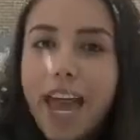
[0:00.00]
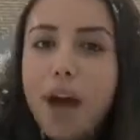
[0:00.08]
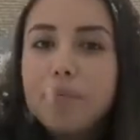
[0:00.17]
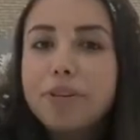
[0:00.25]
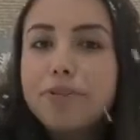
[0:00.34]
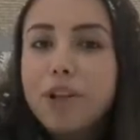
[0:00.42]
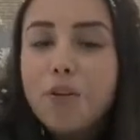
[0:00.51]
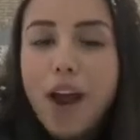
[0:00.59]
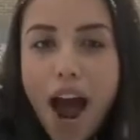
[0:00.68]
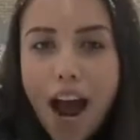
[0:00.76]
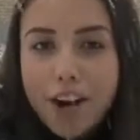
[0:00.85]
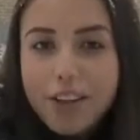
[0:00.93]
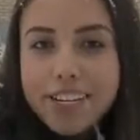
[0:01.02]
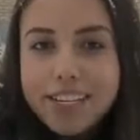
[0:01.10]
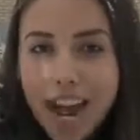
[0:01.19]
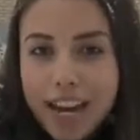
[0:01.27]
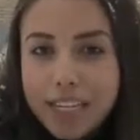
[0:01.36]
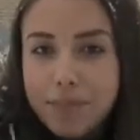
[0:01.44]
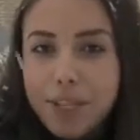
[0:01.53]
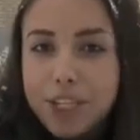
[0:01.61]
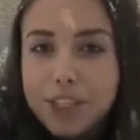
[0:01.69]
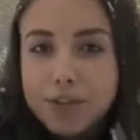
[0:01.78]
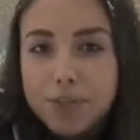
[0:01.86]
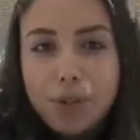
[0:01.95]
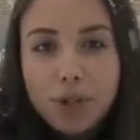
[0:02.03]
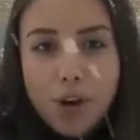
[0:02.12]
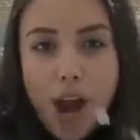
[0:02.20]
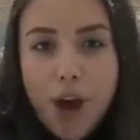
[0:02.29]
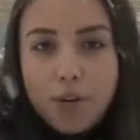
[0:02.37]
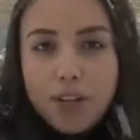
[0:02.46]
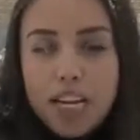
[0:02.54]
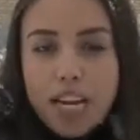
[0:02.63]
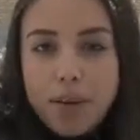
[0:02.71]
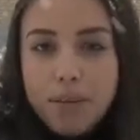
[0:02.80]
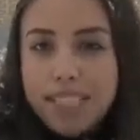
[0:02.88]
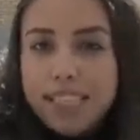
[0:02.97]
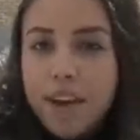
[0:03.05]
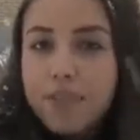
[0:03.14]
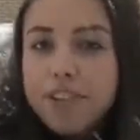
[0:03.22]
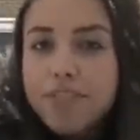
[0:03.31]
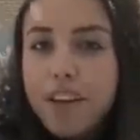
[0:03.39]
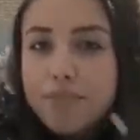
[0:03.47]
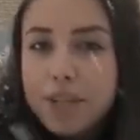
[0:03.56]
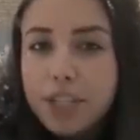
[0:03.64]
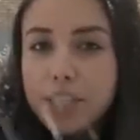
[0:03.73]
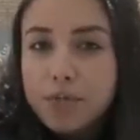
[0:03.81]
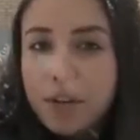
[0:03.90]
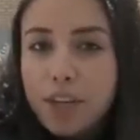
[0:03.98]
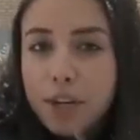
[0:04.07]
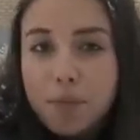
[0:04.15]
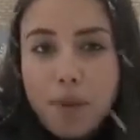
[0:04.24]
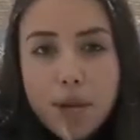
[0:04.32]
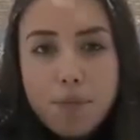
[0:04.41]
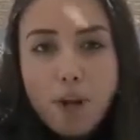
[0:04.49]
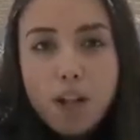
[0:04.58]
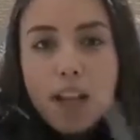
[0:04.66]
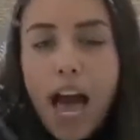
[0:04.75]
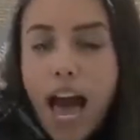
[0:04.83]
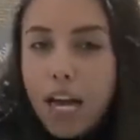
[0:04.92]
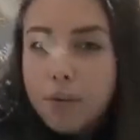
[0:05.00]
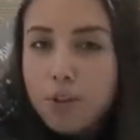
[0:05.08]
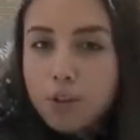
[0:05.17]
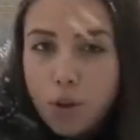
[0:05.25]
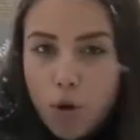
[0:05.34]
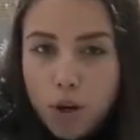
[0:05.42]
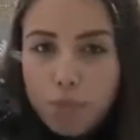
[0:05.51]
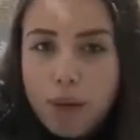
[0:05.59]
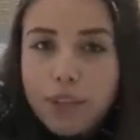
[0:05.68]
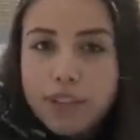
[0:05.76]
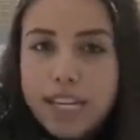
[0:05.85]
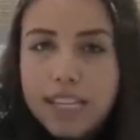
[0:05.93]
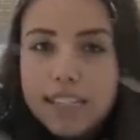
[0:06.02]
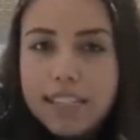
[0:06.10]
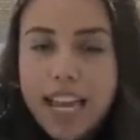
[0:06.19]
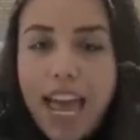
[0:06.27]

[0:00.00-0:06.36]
can't be flown higher than ninety meters from the ground, be seventy-five meters within people, animals, or buildings,